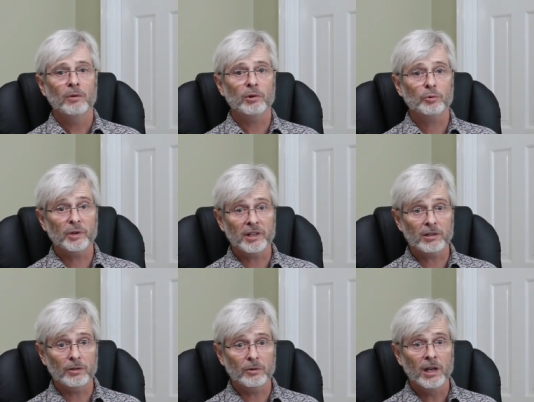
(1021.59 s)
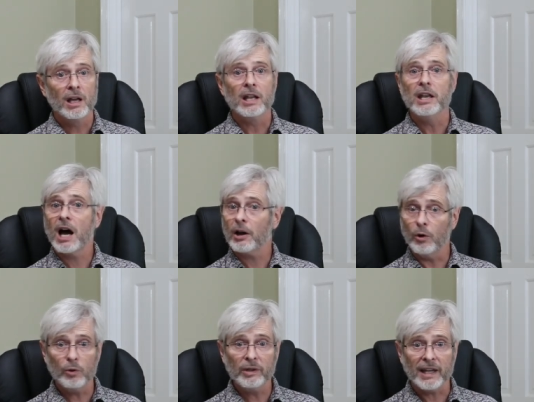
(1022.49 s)
which would include not
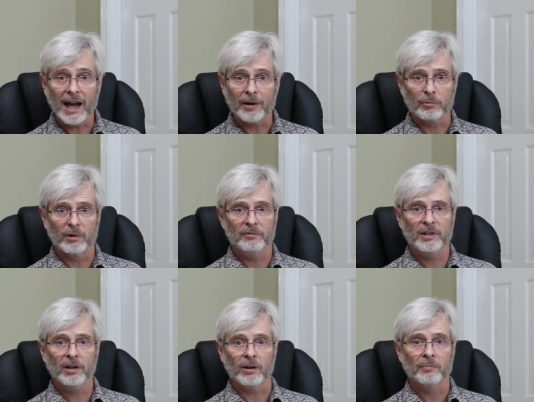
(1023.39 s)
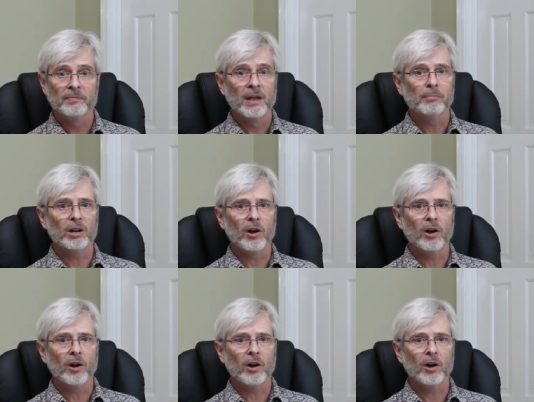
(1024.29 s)
only how to revere, but